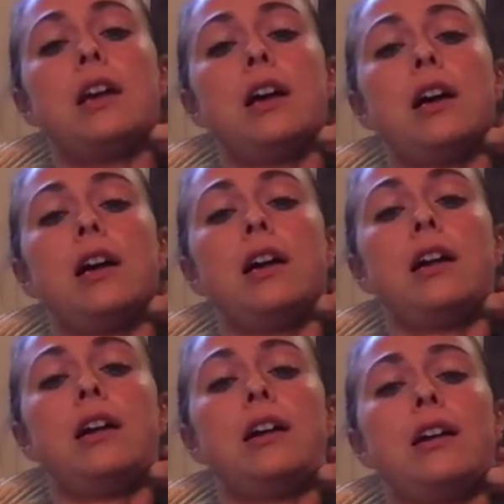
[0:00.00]

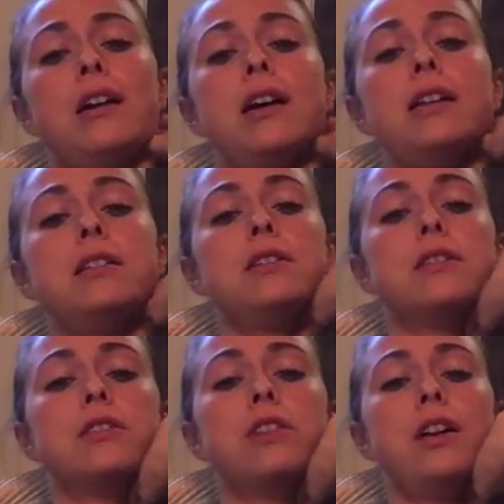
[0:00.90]
gone,
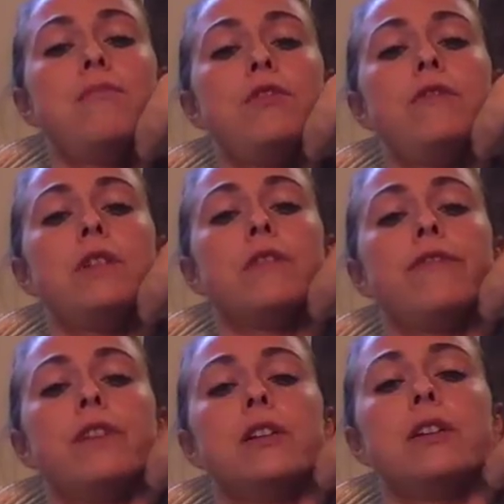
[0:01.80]
just try and move your
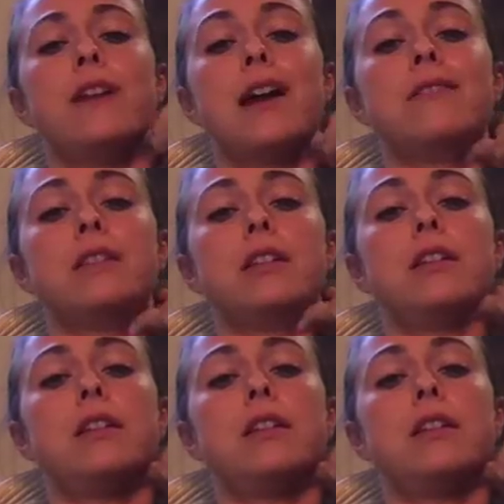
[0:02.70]
finger around. And